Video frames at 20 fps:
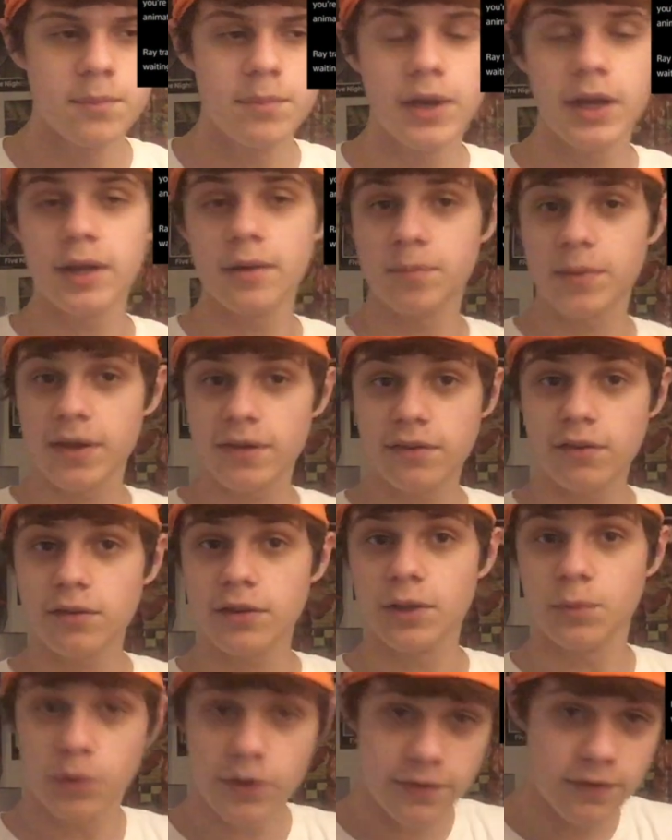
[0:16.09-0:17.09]
But
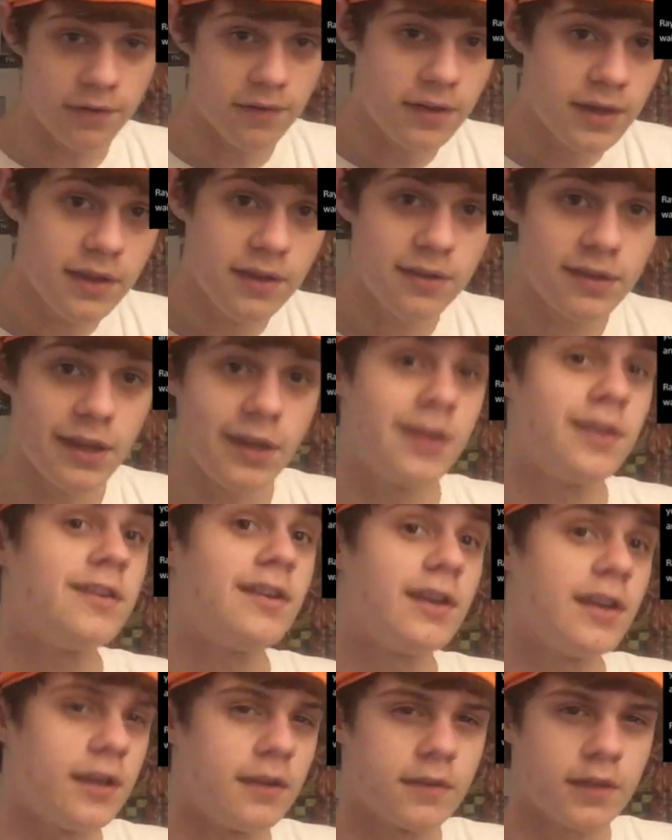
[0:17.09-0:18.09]
basically what this is
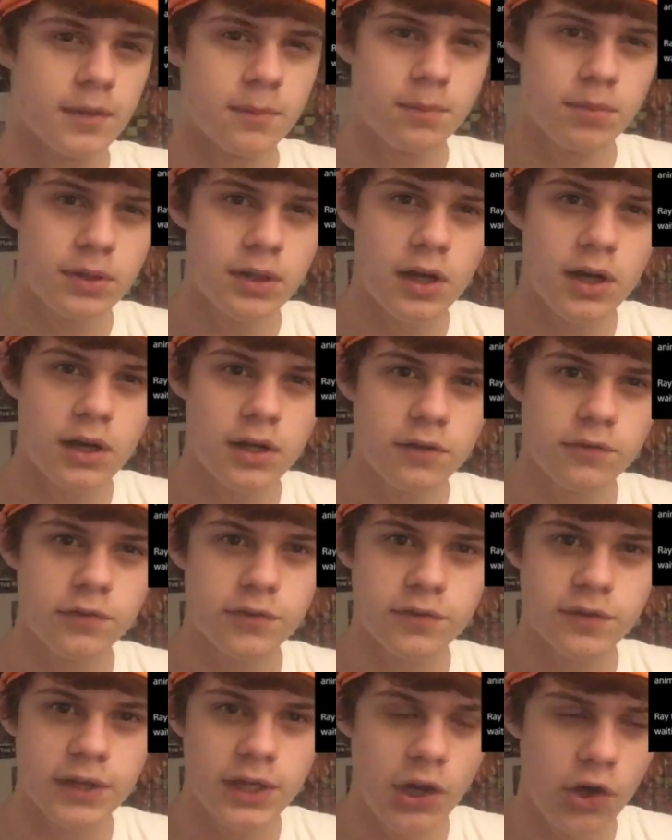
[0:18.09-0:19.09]
it is a blog
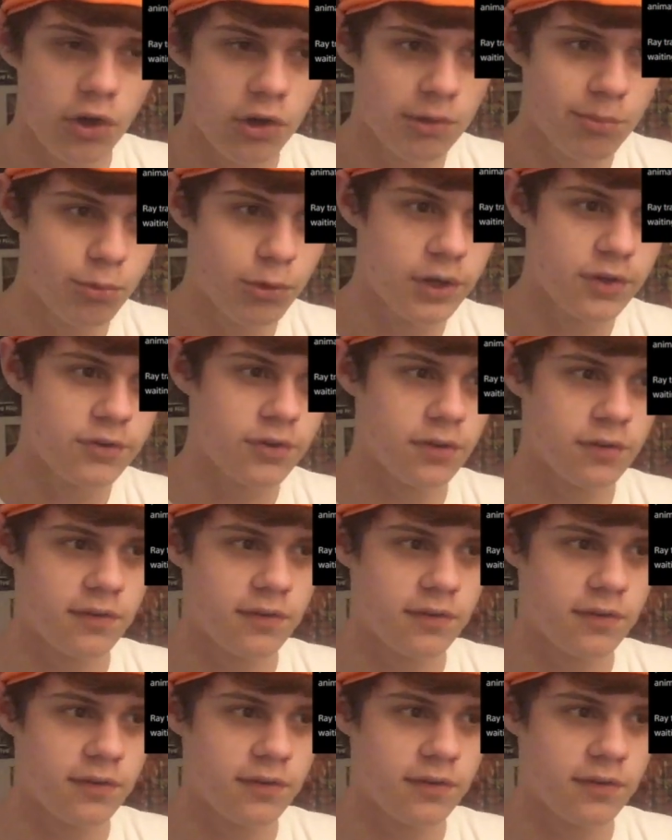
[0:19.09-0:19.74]
for security breach.